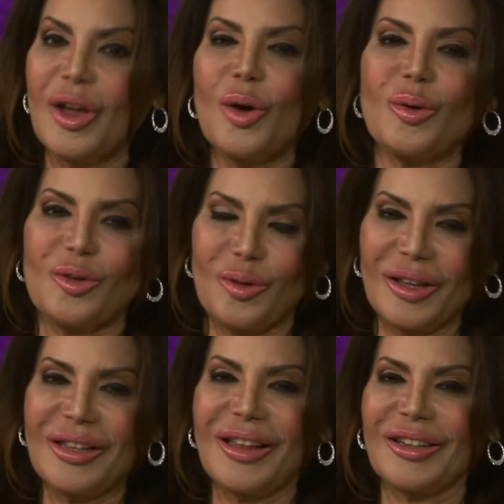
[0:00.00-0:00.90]
we'd
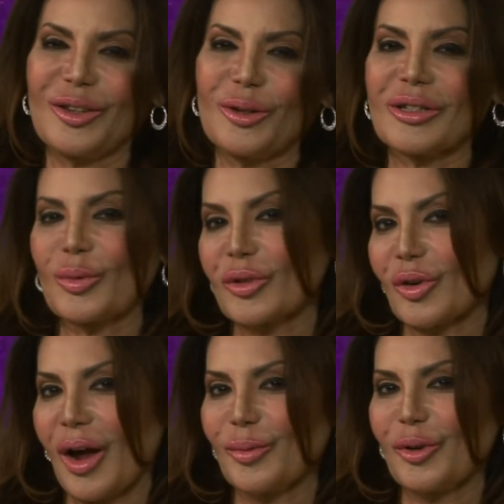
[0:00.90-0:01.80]
really like you to
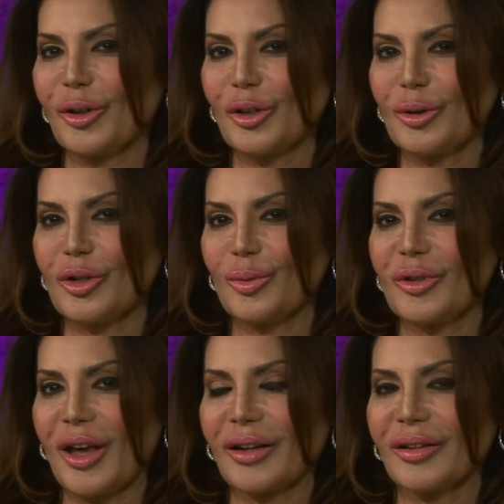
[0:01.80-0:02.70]
subscribe to our YouTube
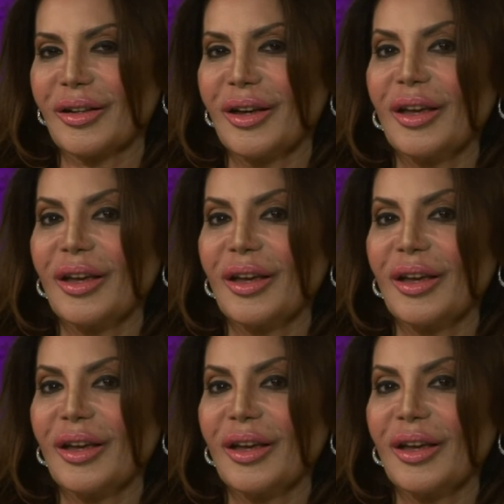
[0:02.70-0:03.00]
channel.